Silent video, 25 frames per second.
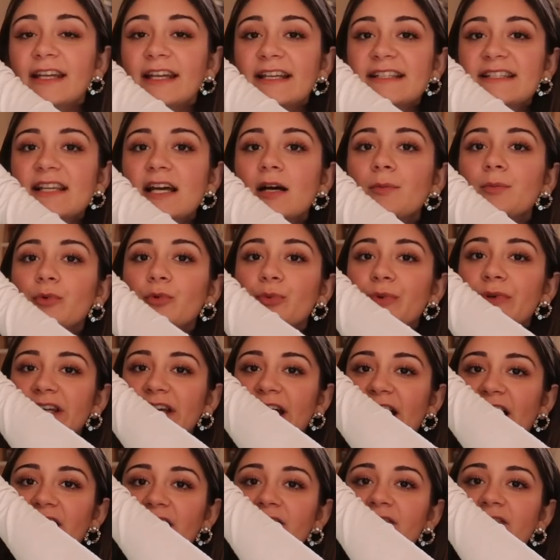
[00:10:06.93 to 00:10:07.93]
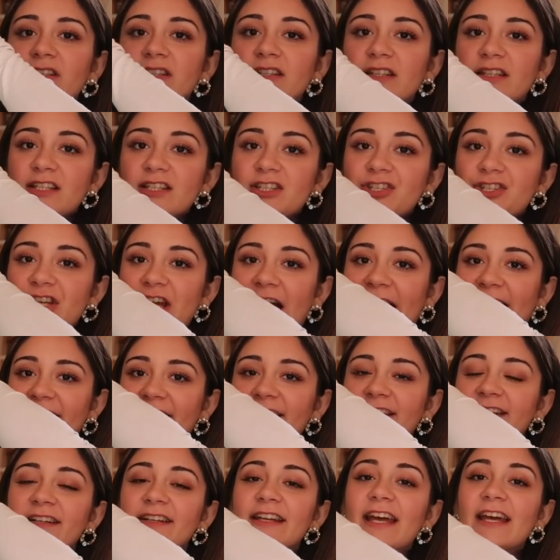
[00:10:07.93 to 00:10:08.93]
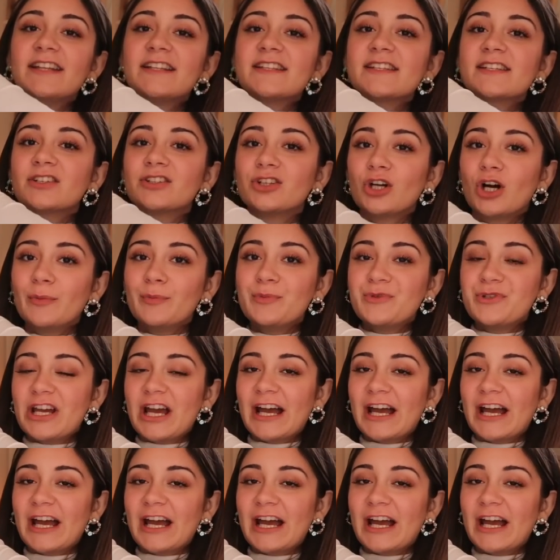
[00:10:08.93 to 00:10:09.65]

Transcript: Next up, we have this jacket. Again, it's a crop